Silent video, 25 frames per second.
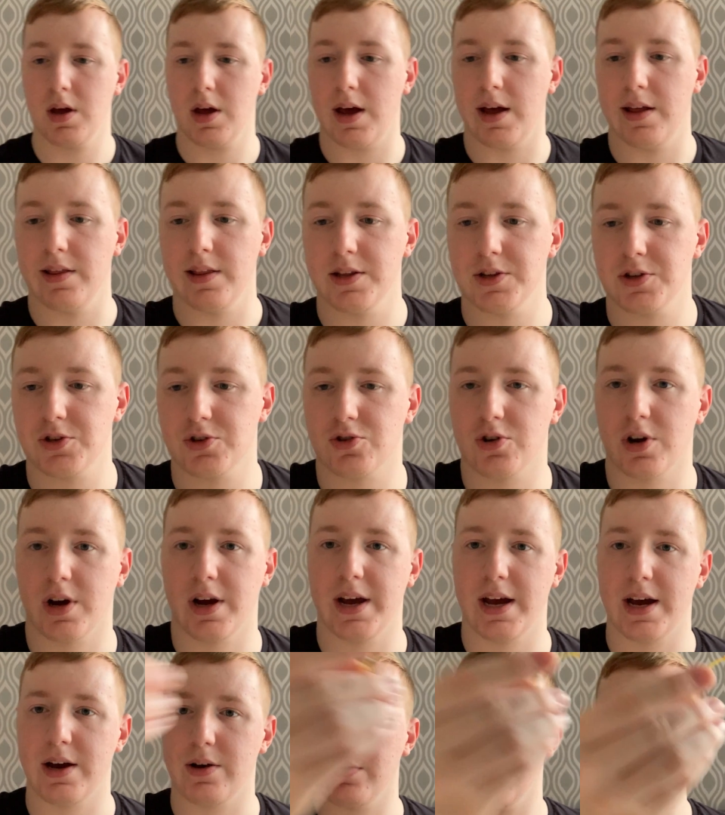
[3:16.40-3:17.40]
and let's try
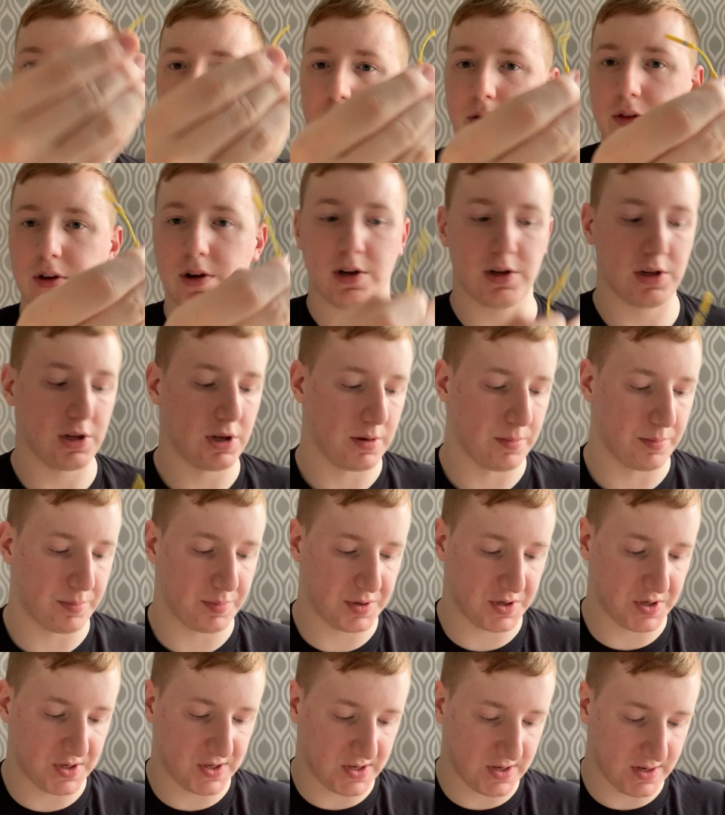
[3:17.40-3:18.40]
out the
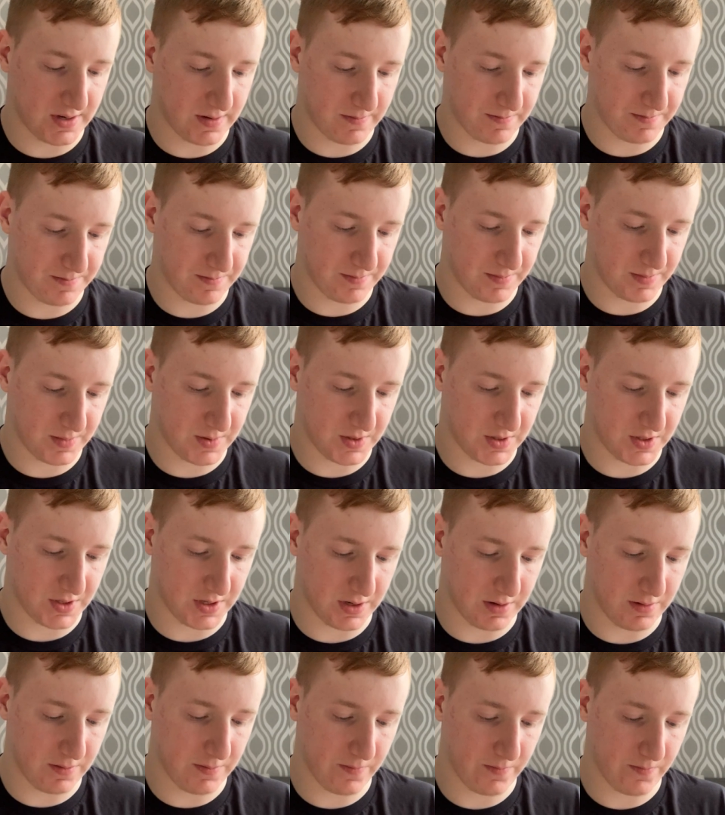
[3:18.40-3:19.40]
clubs.
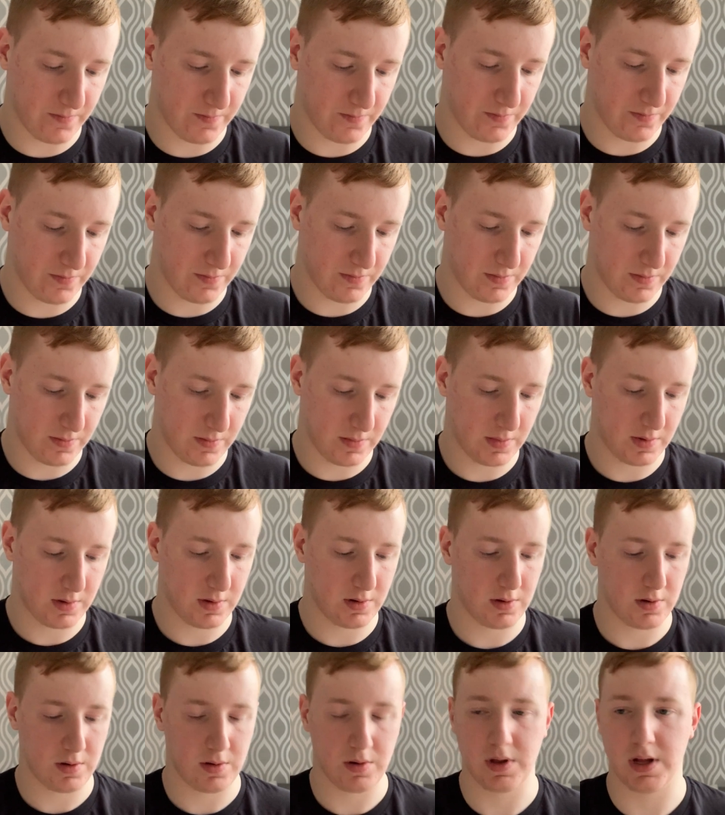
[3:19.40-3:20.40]
So
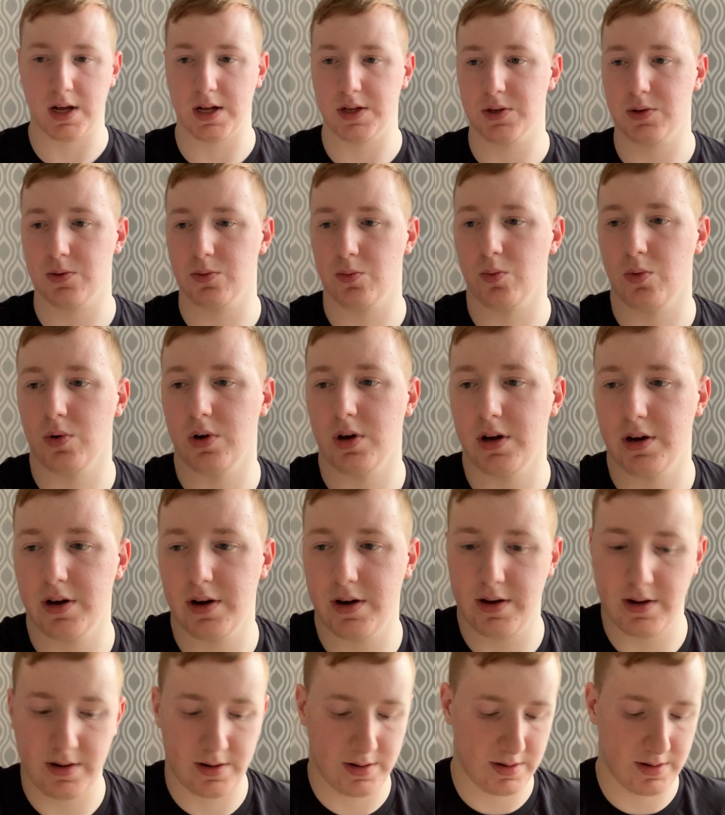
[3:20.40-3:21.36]
that's one,